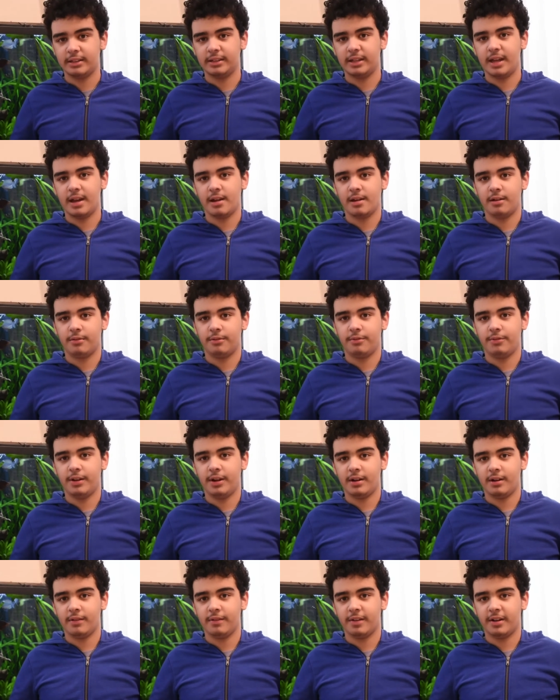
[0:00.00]
they are
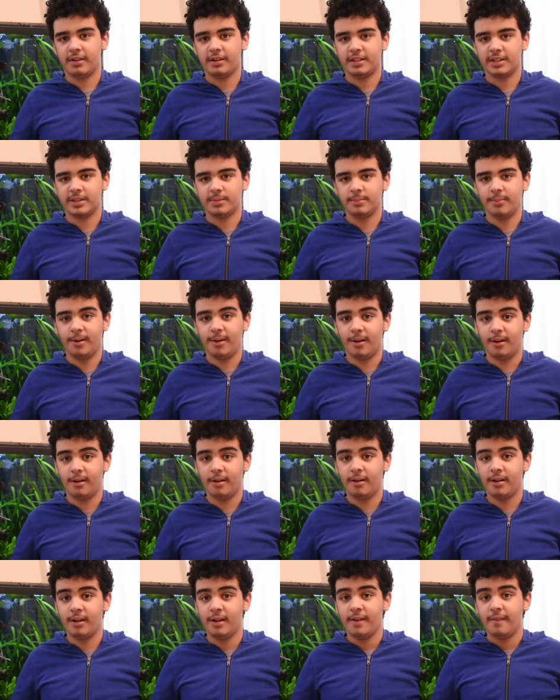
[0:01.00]
very very
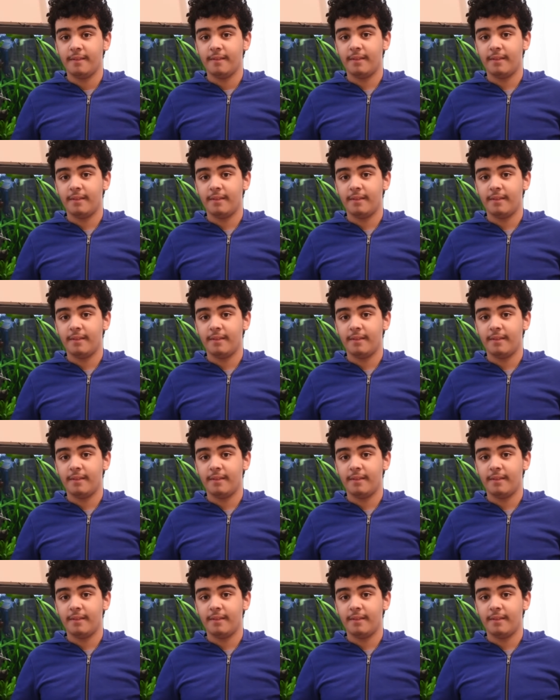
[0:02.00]
small.